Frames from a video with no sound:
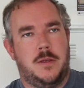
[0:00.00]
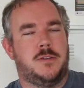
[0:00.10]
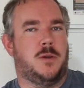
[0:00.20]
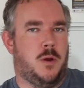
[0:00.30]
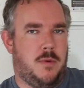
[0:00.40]

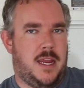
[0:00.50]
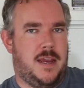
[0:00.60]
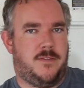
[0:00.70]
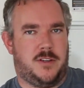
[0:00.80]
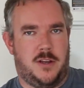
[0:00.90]
So we may
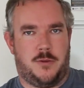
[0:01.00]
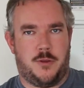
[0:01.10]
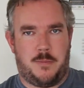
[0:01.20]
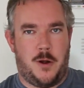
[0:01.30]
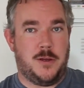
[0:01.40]
have to go through
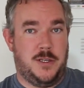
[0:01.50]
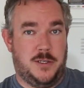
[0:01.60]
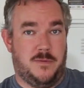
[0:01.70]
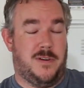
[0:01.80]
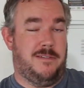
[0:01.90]
the
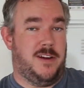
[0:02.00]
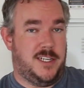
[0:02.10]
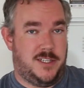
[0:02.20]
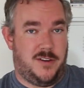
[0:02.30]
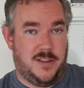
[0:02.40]
process of
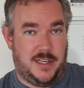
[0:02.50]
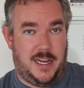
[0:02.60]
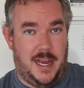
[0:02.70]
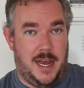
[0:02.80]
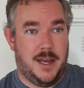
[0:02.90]
re-registering the
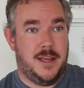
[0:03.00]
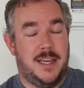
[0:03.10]
car,